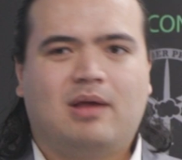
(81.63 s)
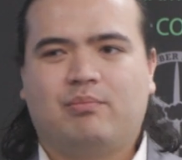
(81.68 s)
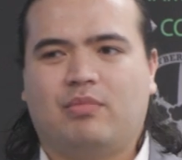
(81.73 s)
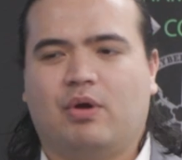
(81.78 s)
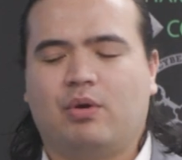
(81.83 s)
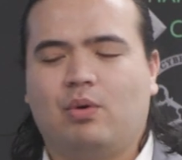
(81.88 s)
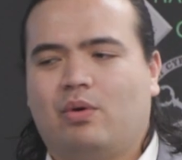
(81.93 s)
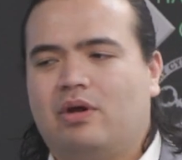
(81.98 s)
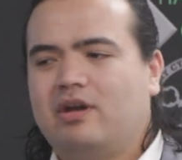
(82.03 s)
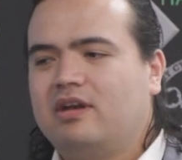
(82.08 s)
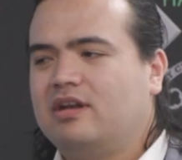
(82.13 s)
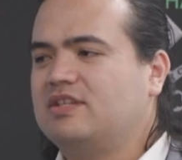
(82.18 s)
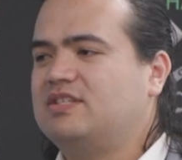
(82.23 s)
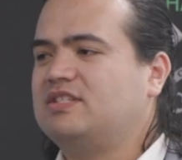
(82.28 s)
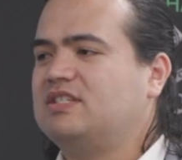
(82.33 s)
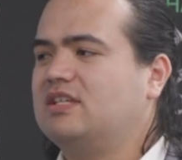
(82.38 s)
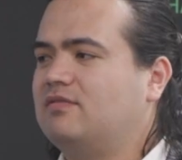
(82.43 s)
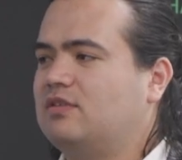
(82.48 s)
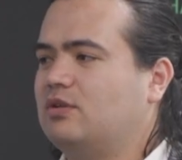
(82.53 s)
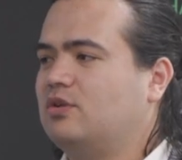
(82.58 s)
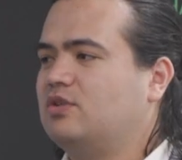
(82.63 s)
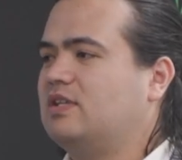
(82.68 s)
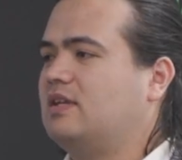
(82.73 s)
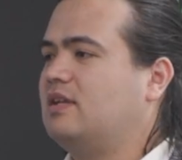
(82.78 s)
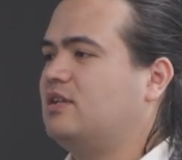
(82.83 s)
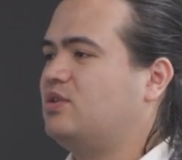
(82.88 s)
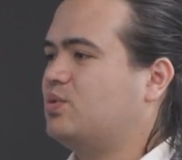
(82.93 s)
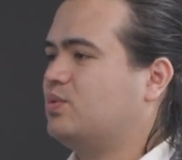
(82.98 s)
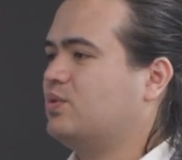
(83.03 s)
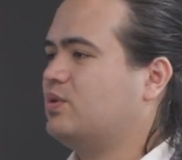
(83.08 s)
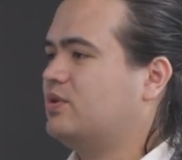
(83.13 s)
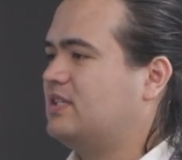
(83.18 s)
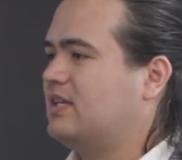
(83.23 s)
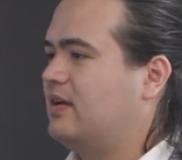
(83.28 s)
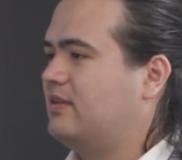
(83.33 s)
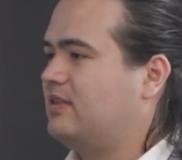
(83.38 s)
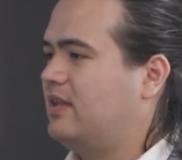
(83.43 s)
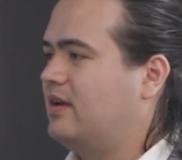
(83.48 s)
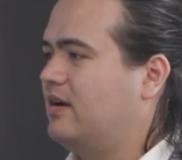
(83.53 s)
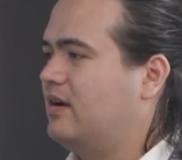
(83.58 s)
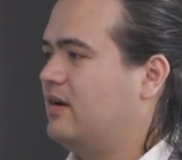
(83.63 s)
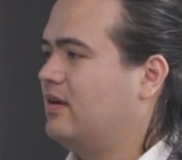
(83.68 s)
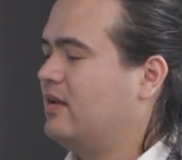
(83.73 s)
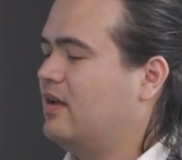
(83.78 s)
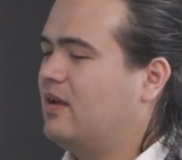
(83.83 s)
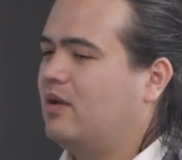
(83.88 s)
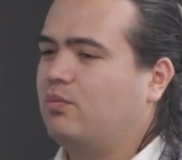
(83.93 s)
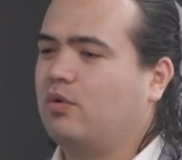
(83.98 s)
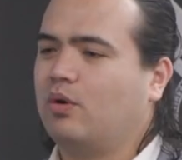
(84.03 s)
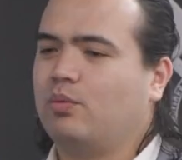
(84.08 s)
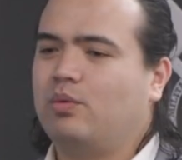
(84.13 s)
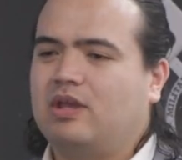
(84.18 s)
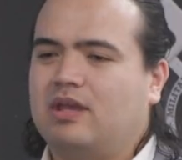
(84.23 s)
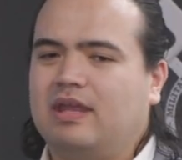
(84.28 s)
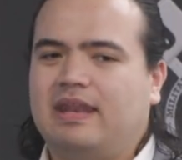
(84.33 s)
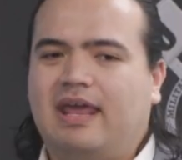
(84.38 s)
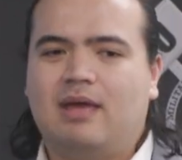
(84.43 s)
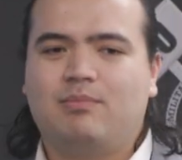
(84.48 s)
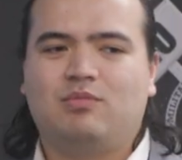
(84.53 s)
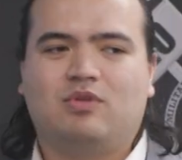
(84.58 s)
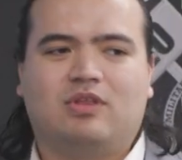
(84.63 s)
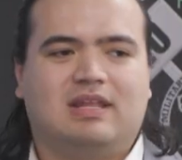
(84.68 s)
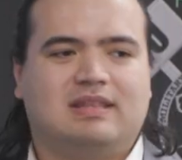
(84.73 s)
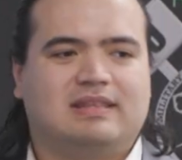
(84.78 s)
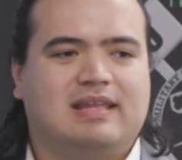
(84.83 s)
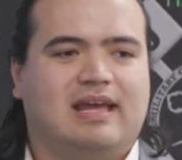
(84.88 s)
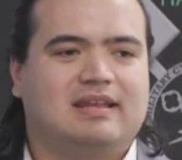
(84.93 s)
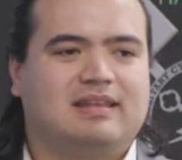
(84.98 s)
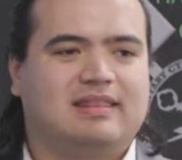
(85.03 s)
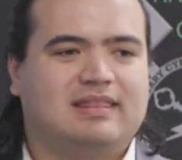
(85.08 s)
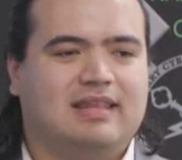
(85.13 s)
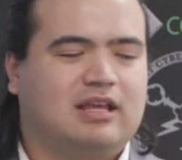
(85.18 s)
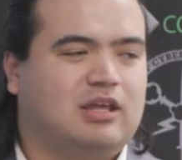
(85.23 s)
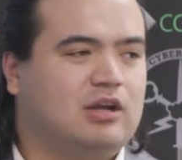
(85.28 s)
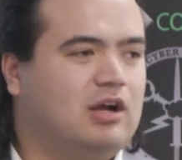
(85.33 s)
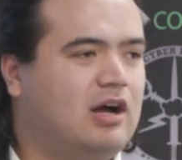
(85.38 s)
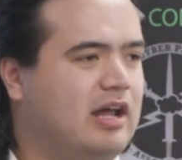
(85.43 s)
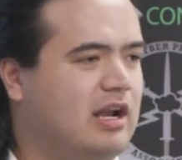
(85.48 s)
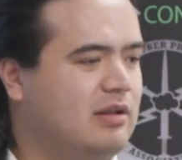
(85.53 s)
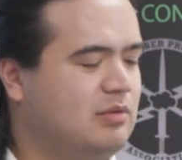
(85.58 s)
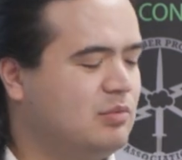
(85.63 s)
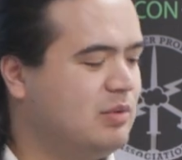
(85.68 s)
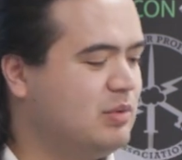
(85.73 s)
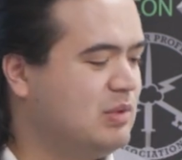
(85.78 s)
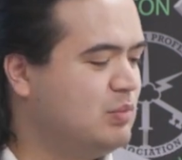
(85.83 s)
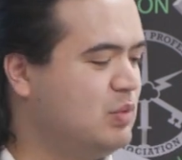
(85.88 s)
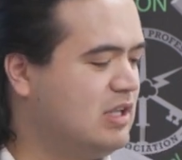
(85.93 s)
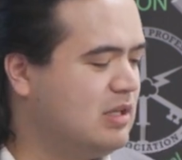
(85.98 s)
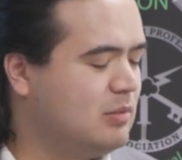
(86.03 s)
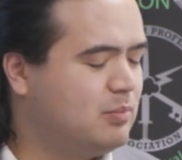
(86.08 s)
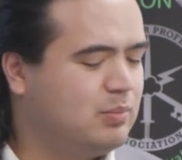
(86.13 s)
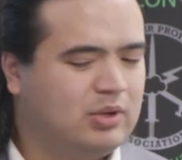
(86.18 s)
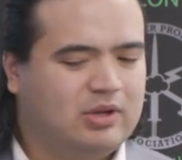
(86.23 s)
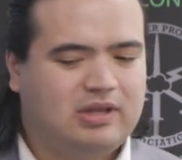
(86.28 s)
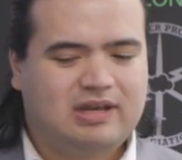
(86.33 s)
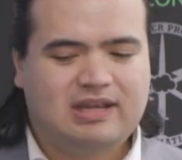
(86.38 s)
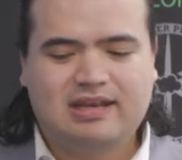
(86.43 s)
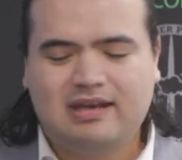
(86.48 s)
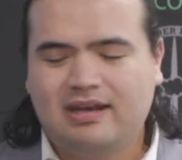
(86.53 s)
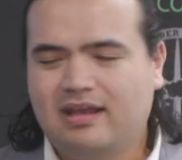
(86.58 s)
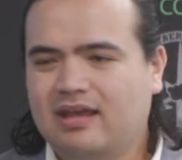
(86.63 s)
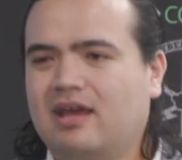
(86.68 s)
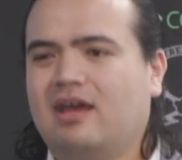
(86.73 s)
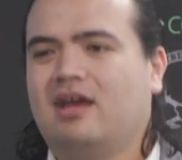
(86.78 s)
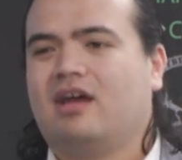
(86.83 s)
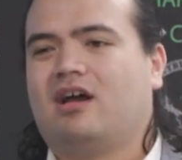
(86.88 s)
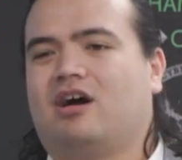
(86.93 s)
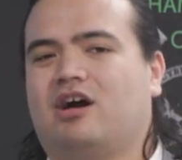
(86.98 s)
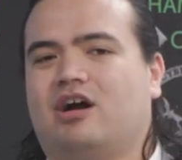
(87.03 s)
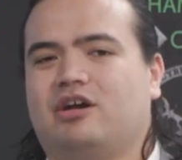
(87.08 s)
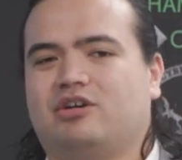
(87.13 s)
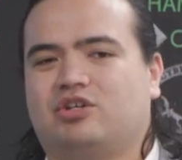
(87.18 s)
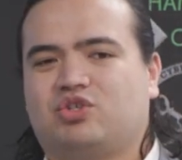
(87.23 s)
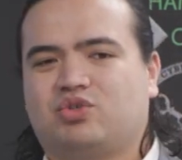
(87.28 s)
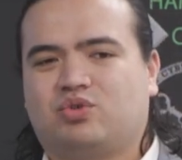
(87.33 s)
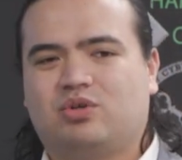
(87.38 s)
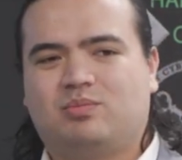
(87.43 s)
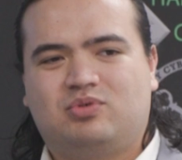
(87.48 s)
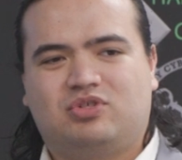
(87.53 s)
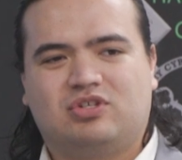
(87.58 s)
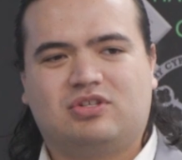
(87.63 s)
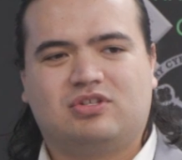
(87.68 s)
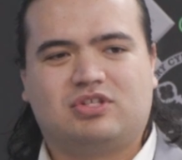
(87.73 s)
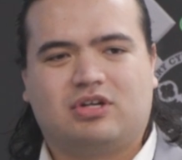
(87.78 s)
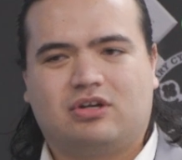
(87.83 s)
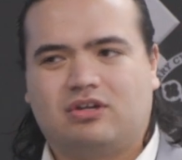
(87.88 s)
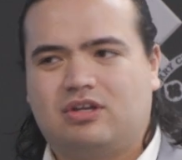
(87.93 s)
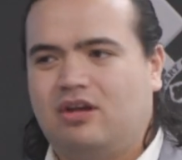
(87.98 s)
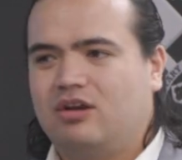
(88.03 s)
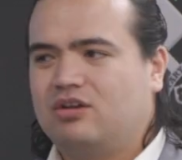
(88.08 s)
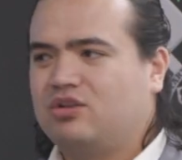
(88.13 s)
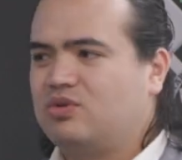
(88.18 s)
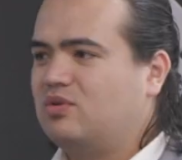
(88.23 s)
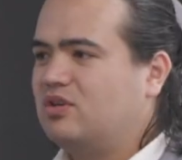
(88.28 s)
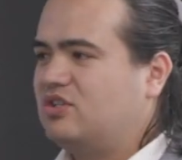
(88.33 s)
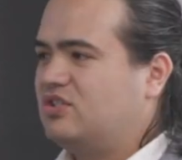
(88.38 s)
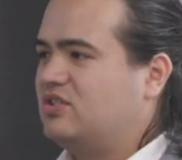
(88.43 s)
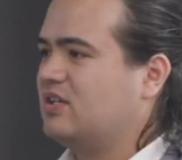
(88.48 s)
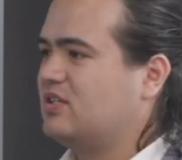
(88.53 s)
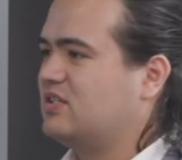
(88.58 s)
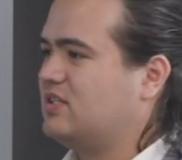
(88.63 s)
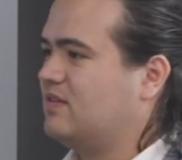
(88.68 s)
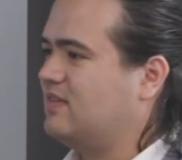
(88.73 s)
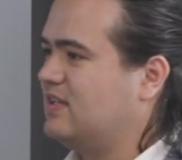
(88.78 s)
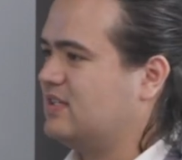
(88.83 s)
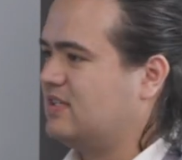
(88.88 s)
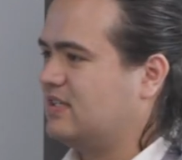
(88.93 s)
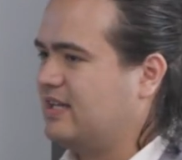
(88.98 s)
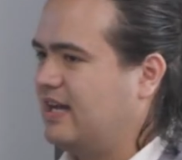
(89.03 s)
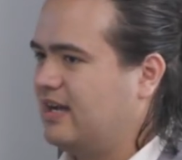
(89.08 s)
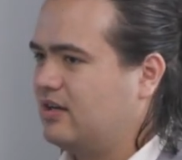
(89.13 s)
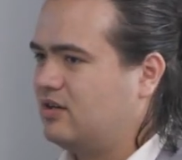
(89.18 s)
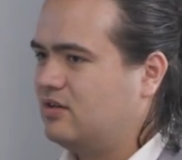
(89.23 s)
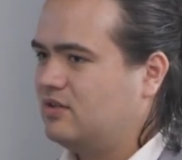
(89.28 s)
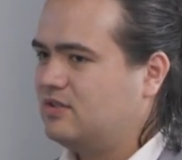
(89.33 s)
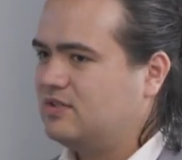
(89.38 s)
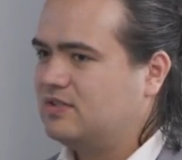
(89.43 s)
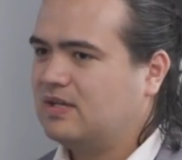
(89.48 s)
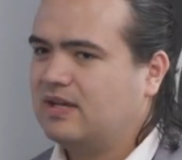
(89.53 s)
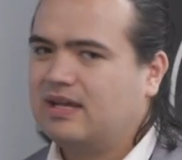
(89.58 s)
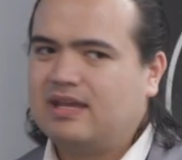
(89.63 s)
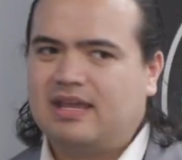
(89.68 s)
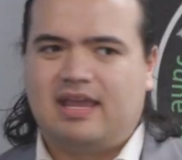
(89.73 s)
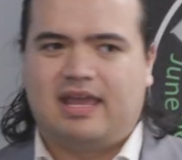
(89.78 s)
But we wanted to see if there was any tools out there where we could emulate that could audit, where we could put in our descriptions, our characteristics of these attackers,